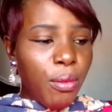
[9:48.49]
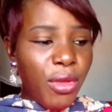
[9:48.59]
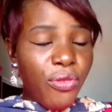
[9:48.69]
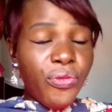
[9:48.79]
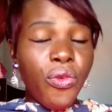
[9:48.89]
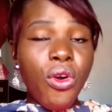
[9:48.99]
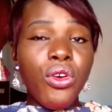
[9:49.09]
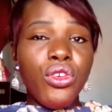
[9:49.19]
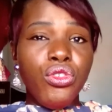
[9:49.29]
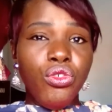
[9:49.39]

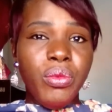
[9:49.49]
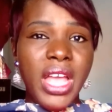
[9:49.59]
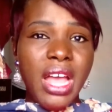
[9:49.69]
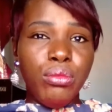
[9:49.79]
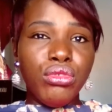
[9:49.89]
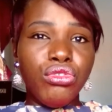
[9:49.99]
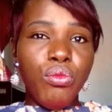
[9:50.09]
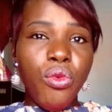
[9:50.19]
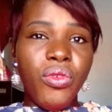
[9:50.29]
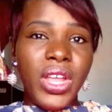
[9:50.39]
before you'll be able to
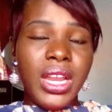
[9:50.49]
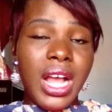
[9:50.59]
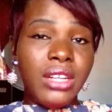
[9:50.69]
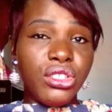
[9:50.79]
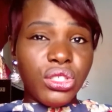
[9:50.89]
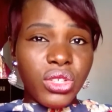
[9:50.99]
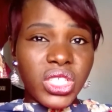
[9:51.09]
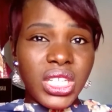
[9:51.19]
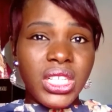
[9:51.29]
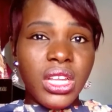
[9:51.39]
move in and
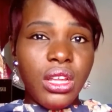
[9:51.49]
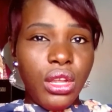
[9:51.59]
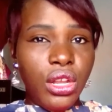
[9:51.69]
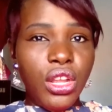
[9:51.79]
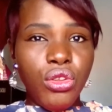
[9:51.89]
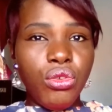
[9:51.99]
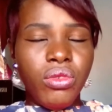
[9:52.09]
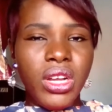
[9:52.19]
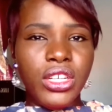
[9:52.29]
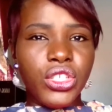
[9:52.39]
succeed in a new
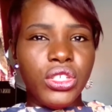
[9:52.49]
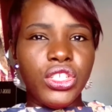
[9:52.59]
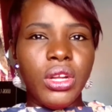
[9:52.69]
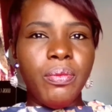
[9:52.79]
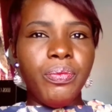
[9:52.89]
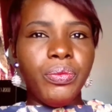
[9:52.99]
relationship.